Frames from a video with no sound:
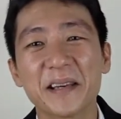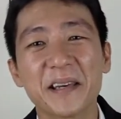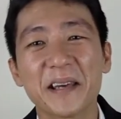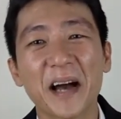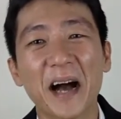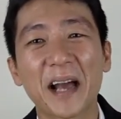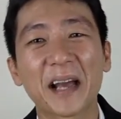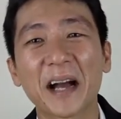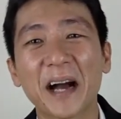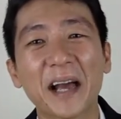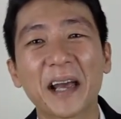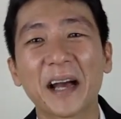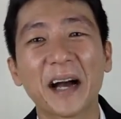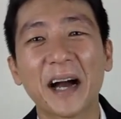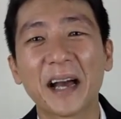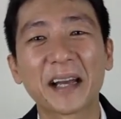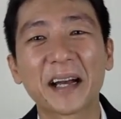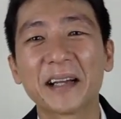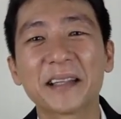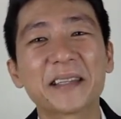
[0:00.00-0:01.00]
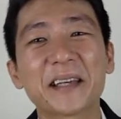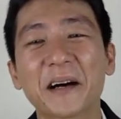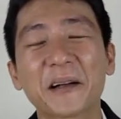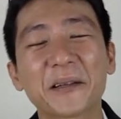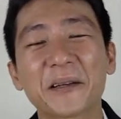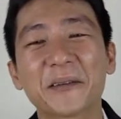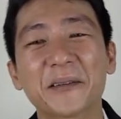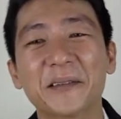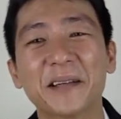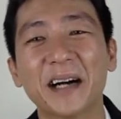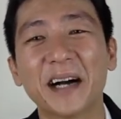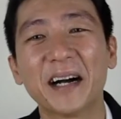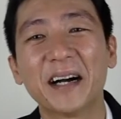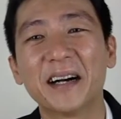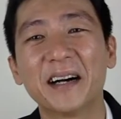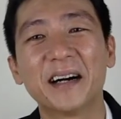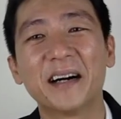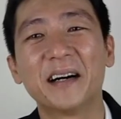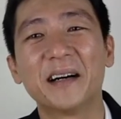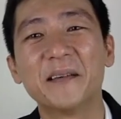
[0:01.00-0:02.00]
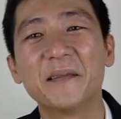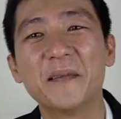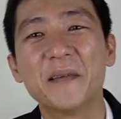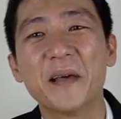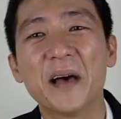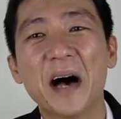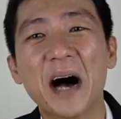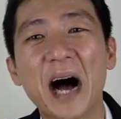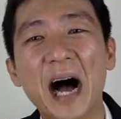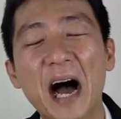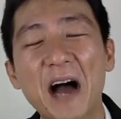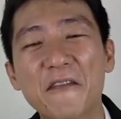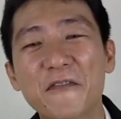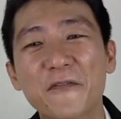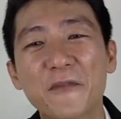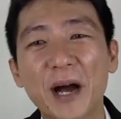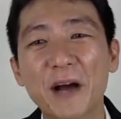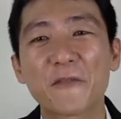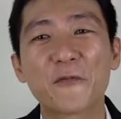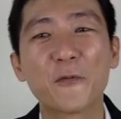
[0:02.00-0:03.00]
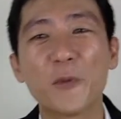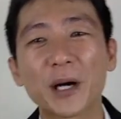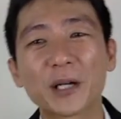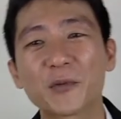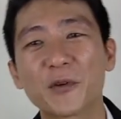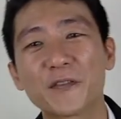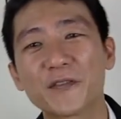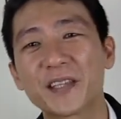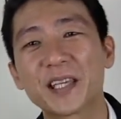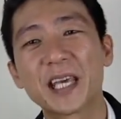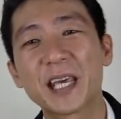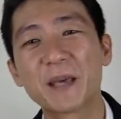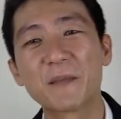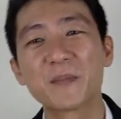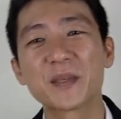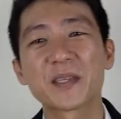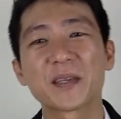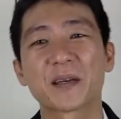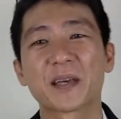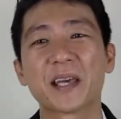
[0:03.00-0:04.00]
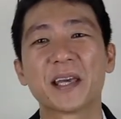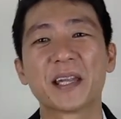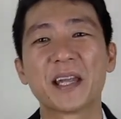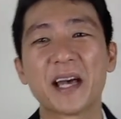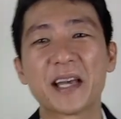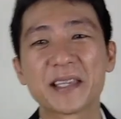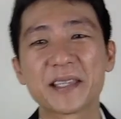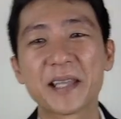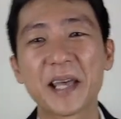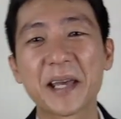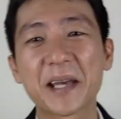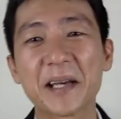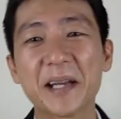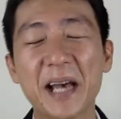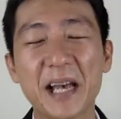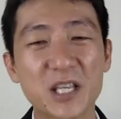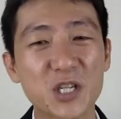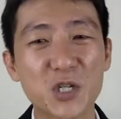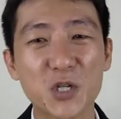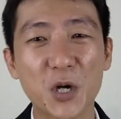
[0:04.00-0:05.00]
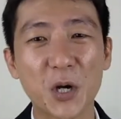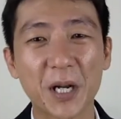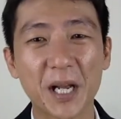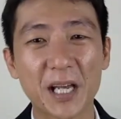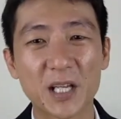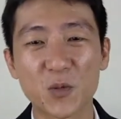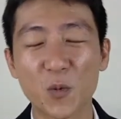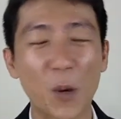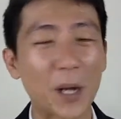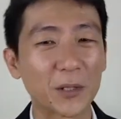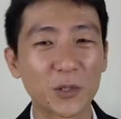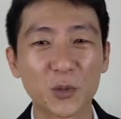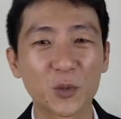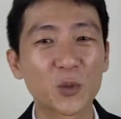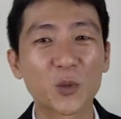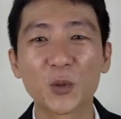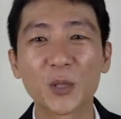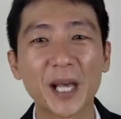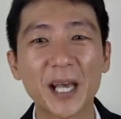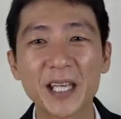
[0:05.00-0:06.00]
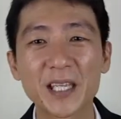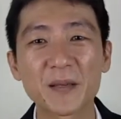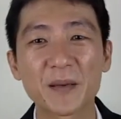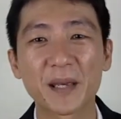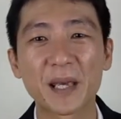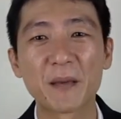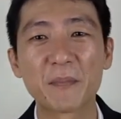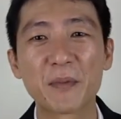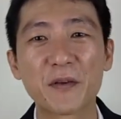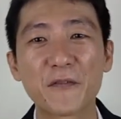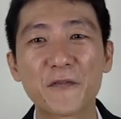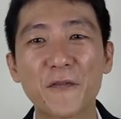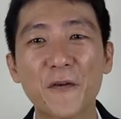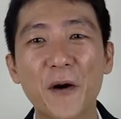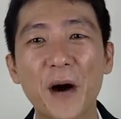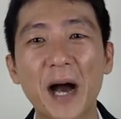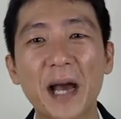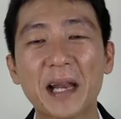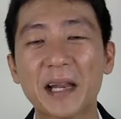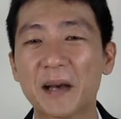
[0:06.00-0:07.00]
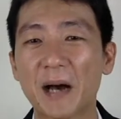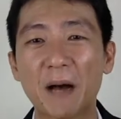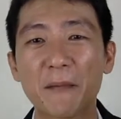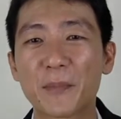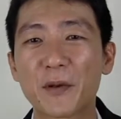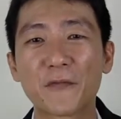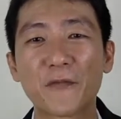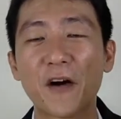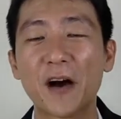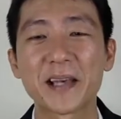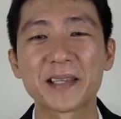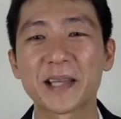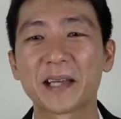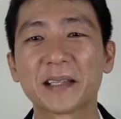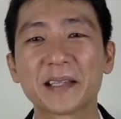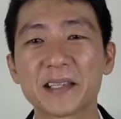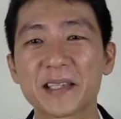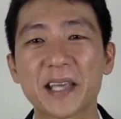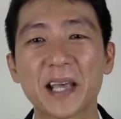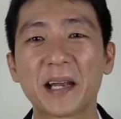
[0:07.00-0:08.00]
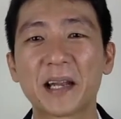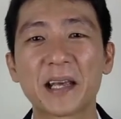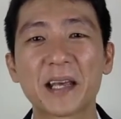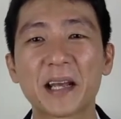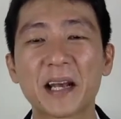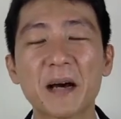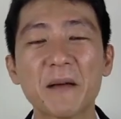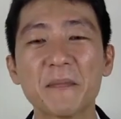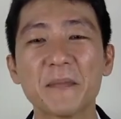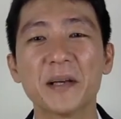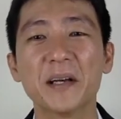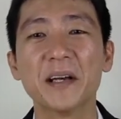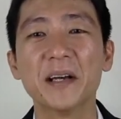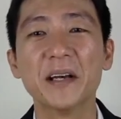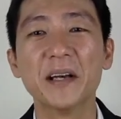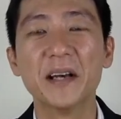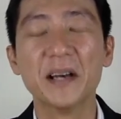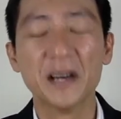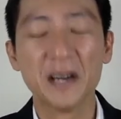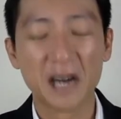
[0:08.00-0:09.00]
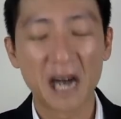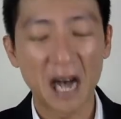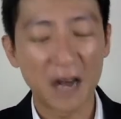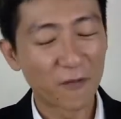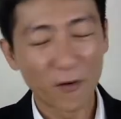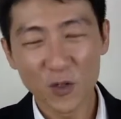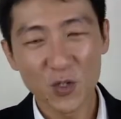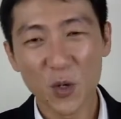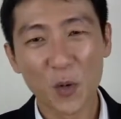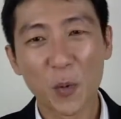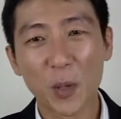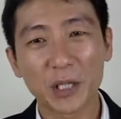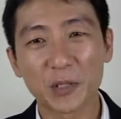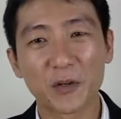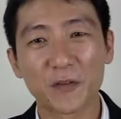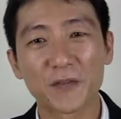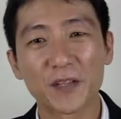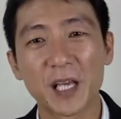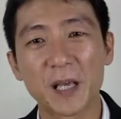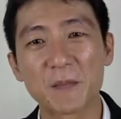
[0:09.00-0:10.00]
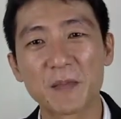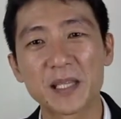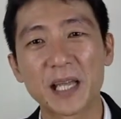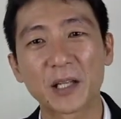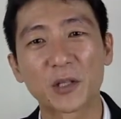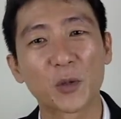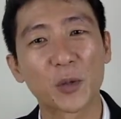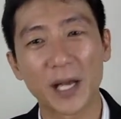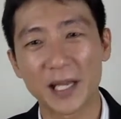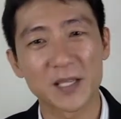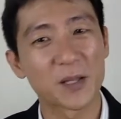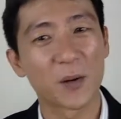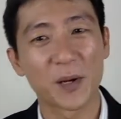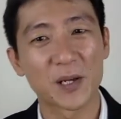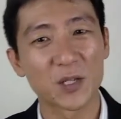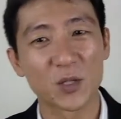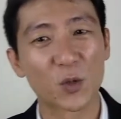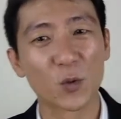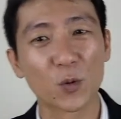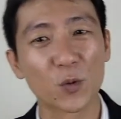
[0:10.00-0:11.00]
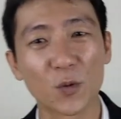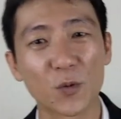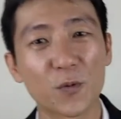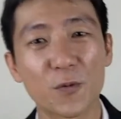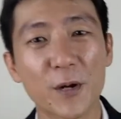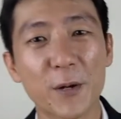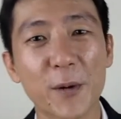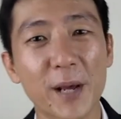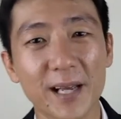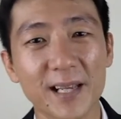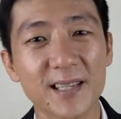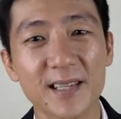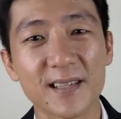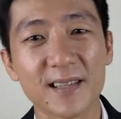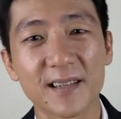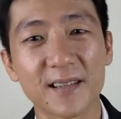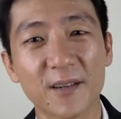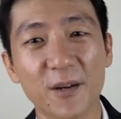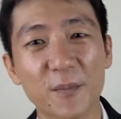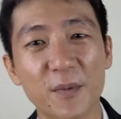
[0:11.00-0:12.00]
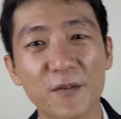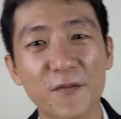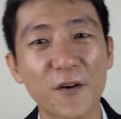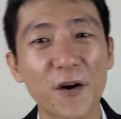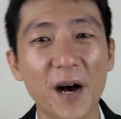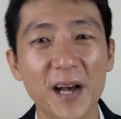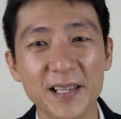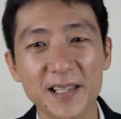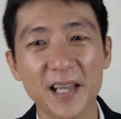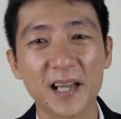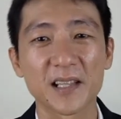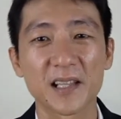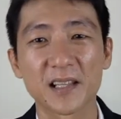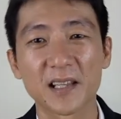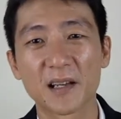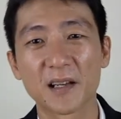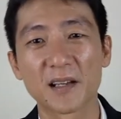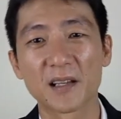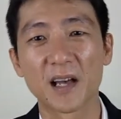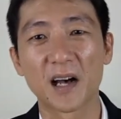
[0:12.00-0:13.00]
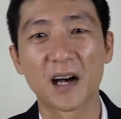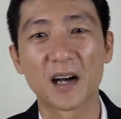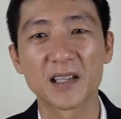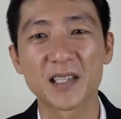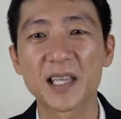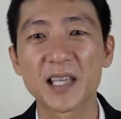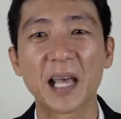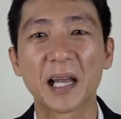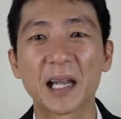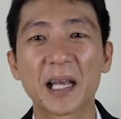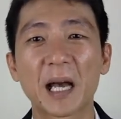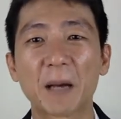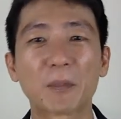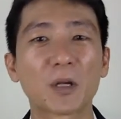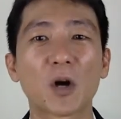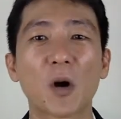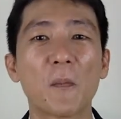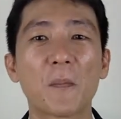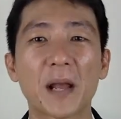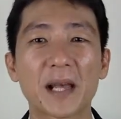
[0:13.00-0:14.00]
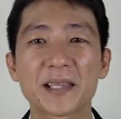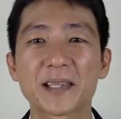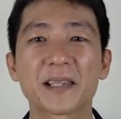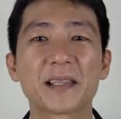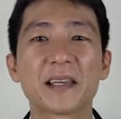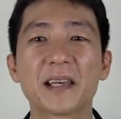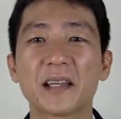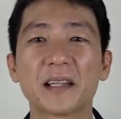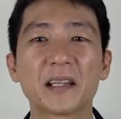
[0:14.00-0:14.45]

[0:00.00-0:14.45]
I can't tell you. I've worked with teams, okay, that's taken as short as 1 to 2 days, okay, before I started scaling it up. I've also worked with teams that took as long as 2 to 3 weeks, before I start scaling up the complexity and the